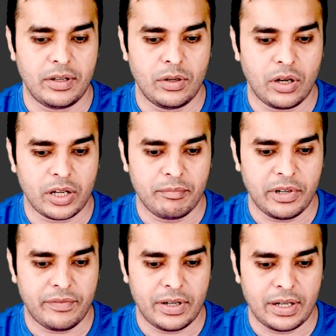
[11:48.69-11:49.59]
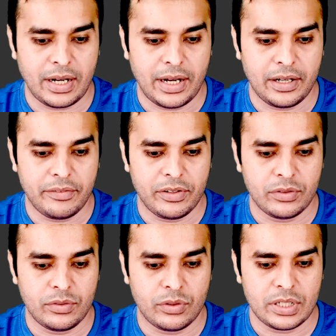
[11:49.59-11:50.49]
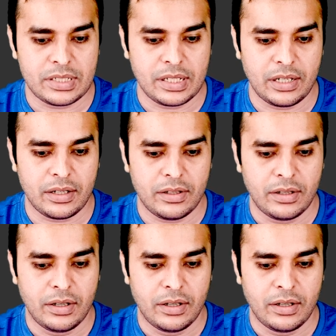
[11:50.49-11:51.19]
logging buffered. And if you notice here,